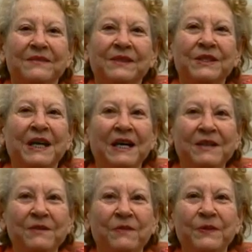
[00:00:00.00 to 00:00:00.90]

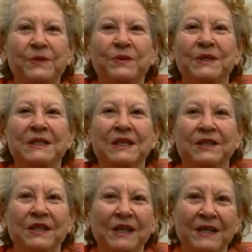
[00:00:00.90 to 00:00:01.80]
Italian food and
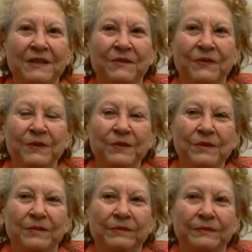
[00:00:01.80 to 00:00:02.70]
Sicilian food.
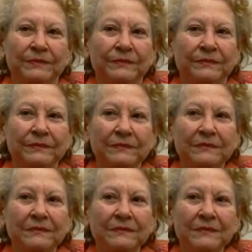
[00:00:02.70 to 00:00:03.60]

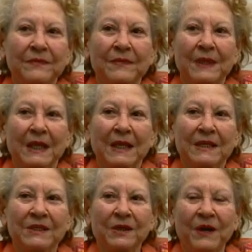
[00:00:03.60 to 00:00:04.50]
Right.
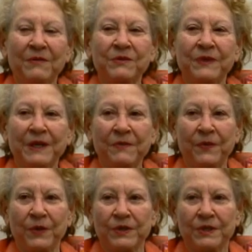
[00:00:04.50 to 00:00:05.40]
So I was very
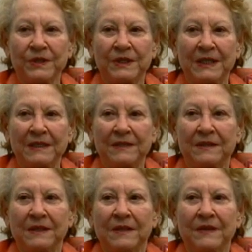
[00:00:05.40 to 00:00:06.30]
fortunate, and
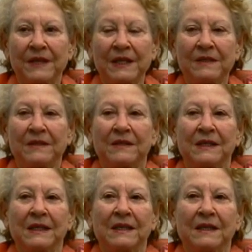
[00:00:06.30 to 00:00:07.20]
then
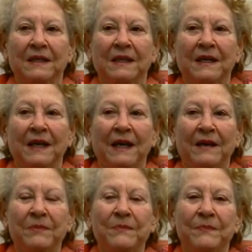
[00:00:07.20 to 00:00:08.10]

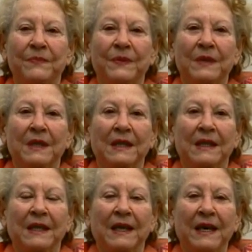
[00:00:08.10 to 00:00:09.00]
I
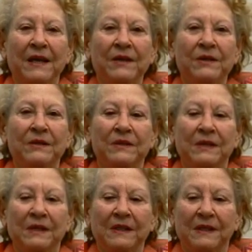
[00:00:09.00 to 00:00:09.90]
had a
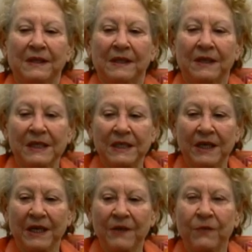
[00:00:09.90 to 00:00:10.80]

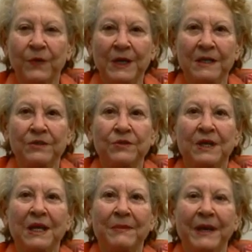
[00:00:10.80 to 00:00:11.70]
Kentucky friend who
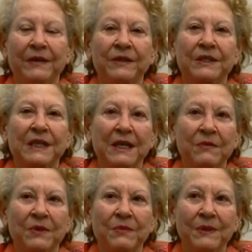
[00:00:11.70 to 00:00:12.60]
came out to stay
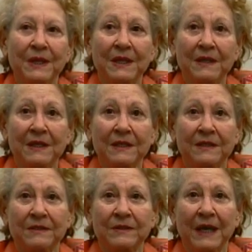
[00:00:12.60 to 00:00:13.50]
with me in
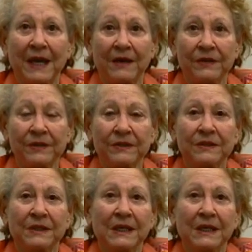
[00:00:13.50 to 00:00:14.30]
this house,